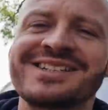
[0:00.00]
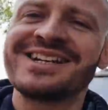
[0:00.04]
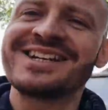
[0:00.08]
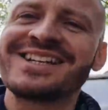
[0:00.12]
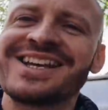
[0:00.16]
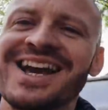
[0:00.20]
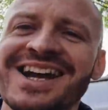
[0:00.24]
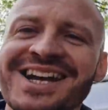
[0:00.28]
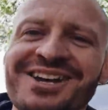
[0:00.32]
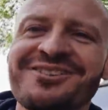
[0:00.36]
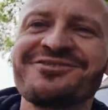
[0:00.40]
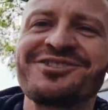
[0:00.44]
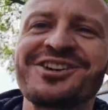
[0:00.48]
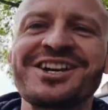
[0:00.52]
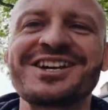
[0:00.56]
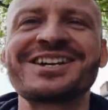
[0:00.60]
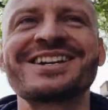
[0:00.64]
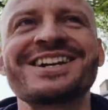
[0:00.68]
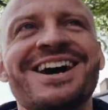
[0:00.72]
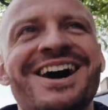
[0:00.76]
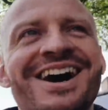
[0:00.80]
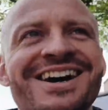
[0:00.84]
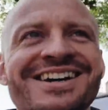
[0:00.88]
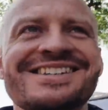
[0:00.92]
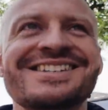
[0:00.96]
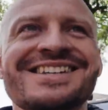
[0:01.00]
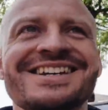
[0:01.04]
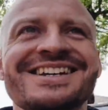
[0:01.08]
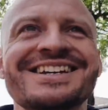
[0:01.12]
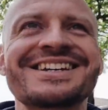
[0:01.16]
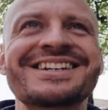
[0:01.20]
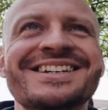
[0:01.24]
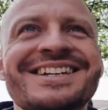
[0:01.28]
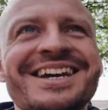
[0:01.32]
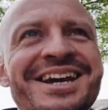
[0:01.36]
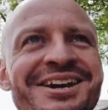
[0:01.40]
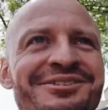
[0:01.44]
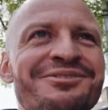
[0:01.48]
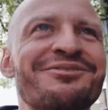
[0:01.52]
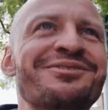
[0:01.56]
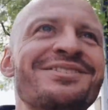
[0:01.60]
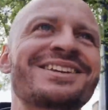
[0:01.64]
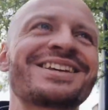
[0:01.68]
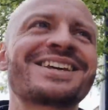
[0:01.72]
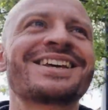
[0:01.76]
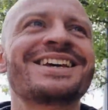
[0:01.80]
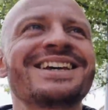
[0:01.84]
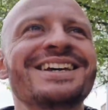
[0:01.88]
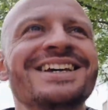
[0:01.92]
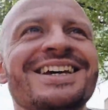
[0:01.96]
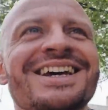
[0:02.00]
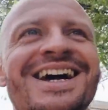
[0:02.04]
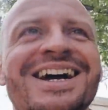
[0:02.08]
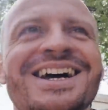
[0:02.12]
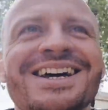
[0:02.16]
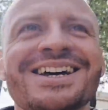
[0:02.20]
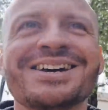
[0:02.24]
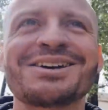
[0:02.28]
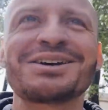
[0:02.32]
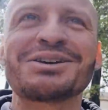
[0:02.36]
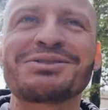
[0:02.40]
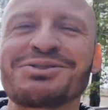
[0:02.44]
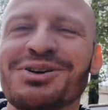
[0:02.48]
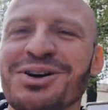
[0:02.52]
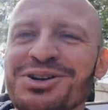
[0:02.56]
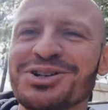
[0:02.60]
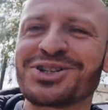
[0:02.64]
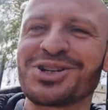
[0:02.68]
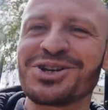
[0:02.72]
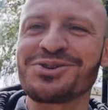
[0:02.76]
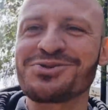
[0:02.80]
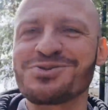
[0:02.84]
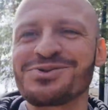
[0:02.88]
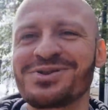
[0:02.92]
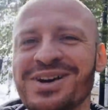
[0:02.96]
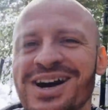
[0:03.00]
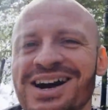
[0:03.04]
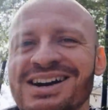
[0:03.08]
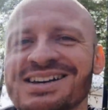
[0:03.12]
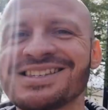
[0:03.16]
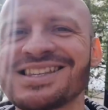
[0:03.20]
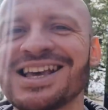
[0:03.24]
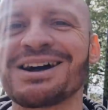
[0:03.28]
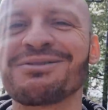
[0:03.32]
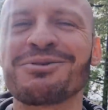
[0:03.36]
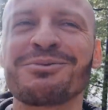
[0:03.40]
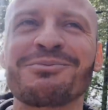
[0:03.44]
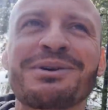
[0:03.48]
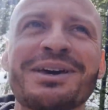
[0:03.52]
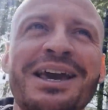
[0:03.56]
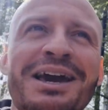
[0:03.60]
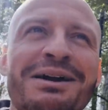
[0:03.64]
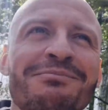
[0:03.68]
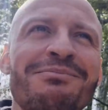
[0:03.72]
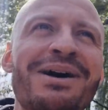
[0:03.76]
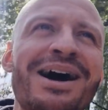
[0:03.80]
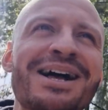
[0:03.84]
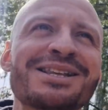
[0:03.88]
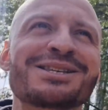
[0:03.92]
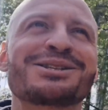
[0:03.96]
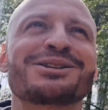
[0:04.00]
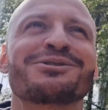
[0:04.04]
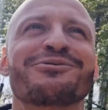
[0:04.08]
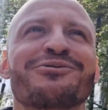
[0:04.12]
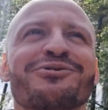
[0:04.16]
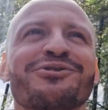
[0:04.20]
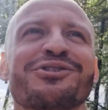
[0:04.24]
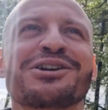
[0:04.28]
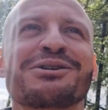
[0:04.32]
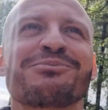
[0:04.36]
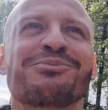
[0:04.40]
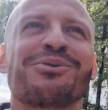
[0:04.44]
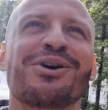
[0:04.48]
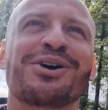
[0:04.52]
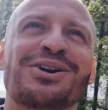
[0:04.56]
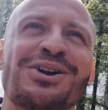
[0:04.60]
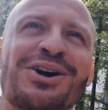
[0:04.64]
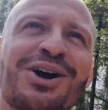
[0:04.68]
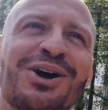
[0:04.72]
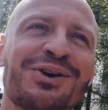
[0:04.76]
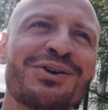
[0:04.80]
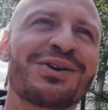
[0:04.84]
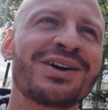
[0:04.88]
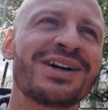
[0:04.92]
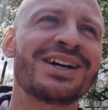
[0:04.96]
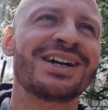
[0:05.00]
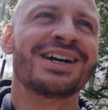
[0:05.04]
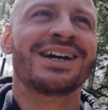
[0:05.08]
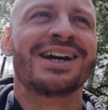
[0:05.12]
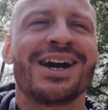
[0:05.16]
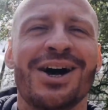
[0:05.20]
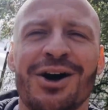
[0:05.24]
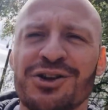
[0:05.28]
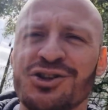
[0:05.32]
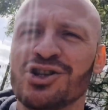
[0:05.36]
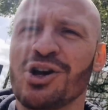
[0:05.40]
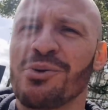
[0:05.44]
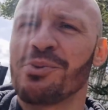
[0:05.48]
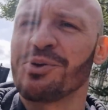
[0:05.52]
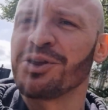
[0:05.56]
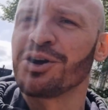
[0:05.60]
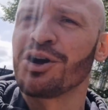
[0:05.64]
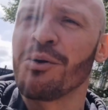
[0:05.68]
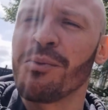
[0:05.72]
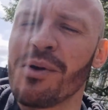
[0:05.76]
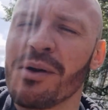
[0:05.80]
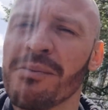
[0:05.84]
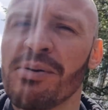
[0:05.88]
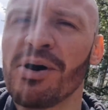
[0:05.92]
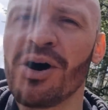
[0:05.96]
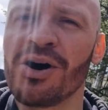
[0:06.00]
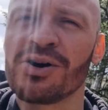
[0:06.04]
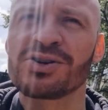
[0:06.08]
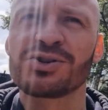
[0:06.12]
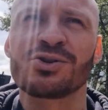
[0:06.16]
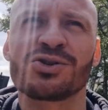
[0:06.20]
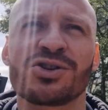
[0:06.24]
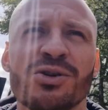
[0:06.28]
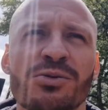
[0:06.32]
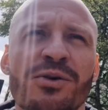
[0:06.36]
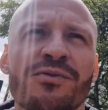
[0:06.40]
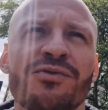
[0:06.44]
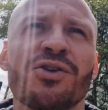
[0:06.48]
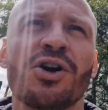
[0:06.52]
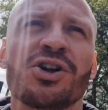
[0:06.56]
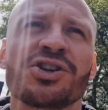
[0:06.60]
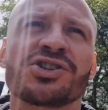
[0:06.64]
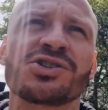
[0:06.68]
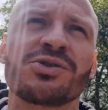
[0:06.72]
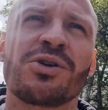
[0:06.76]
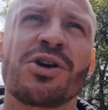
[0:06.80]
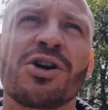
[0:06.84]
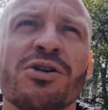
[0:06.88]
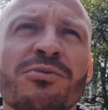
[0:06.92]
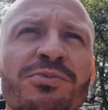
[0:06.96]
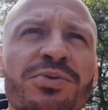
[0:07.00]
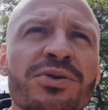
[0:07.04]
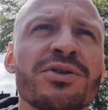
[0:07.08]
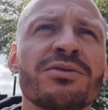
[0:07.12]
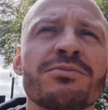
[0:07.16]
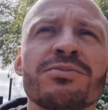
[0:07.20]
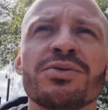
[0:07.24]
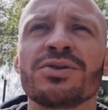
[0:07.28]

I did get given a nice gift. Uh, so I'll show you guys that when we get back to the 3.0 on top of the couple of parcels that we've got to open.